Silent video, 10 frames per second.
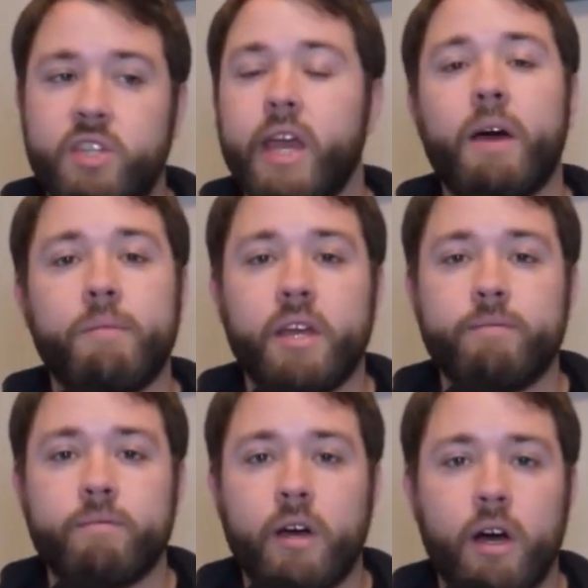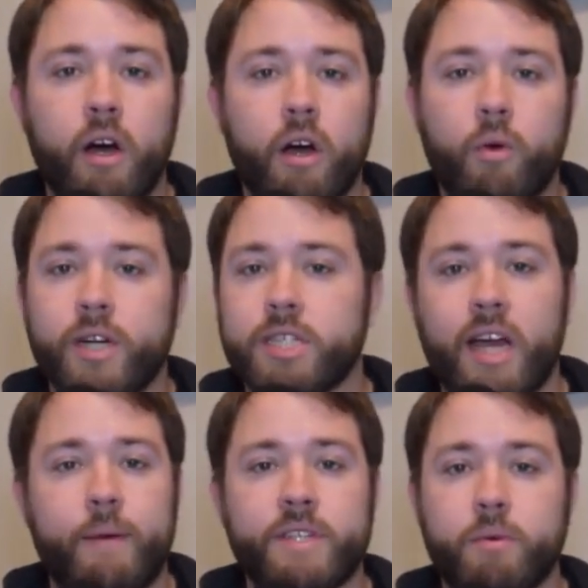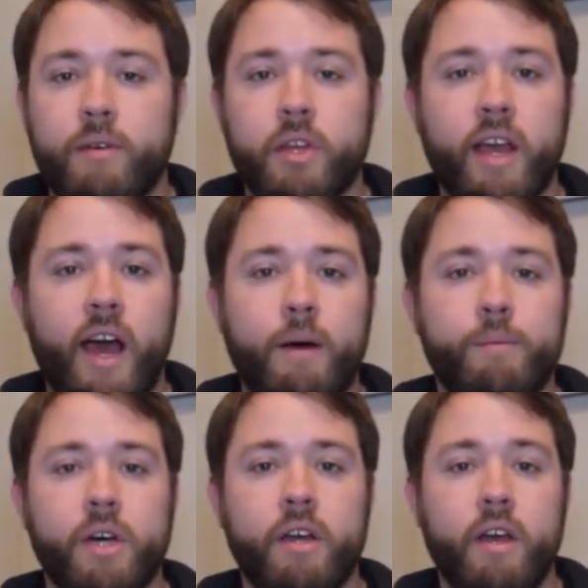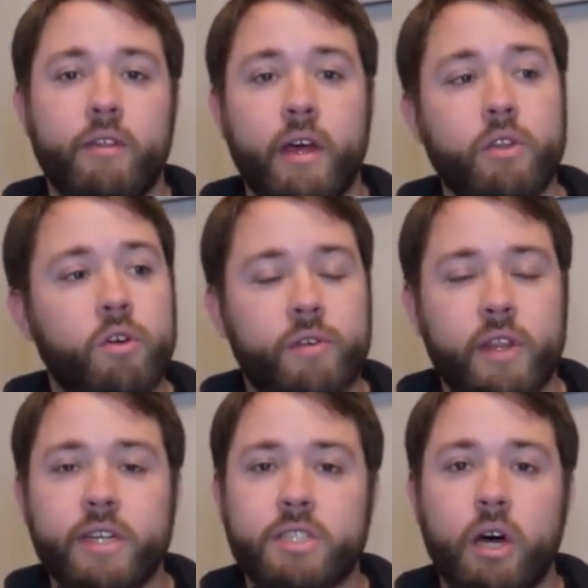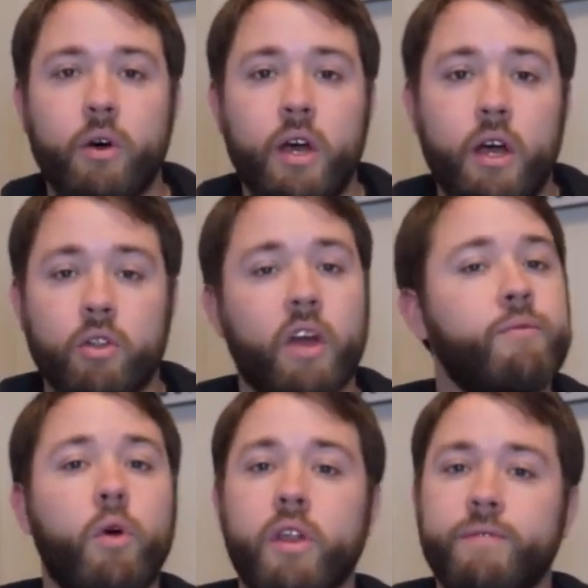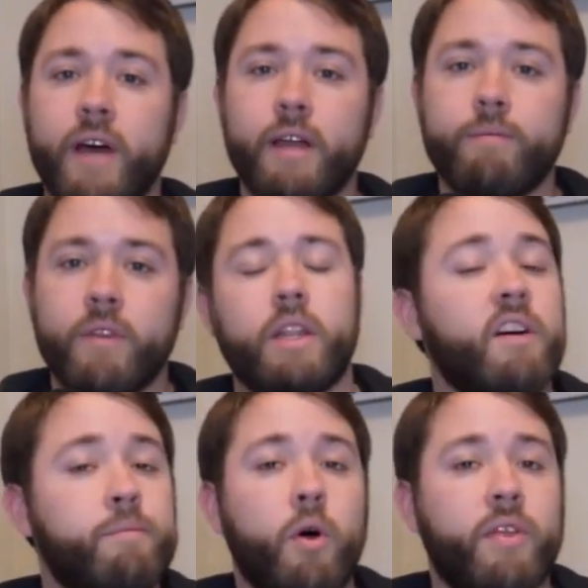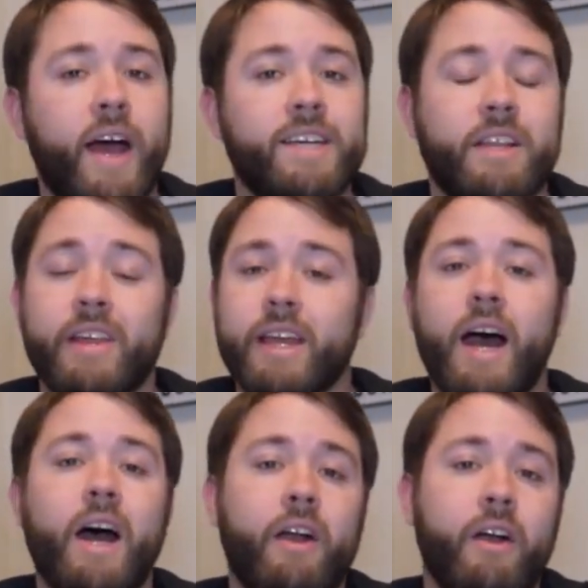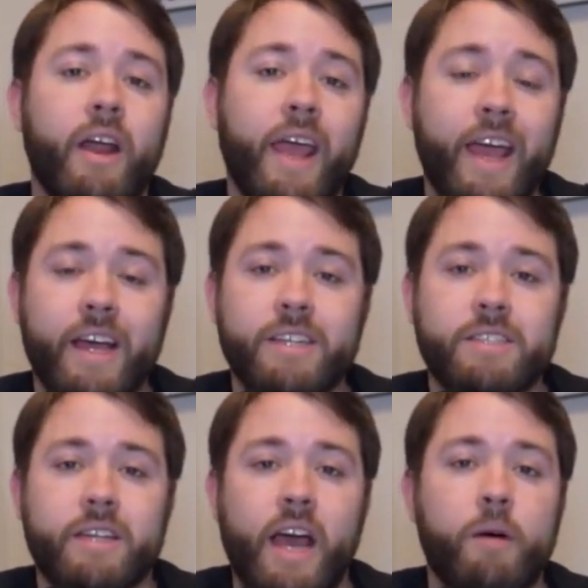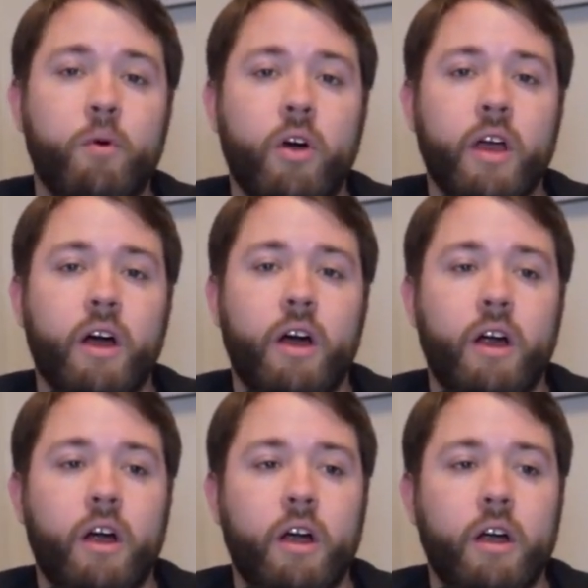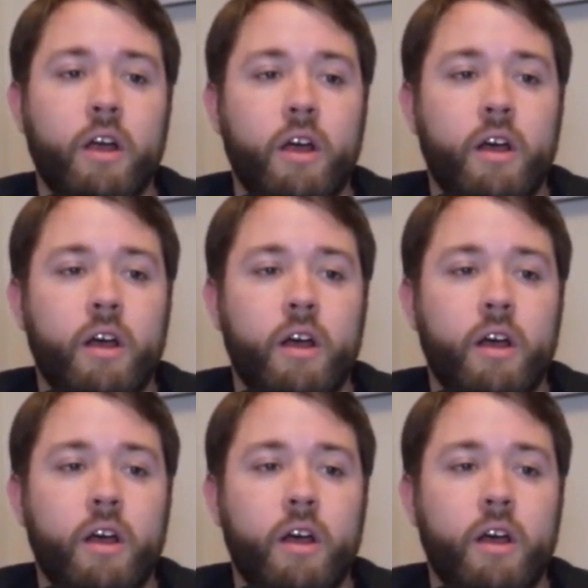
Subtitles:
DM me, question, comments, whatever you got. But that'll do it for this. So looking forward to the fight. I love both guys. I think Conor and Cowboy are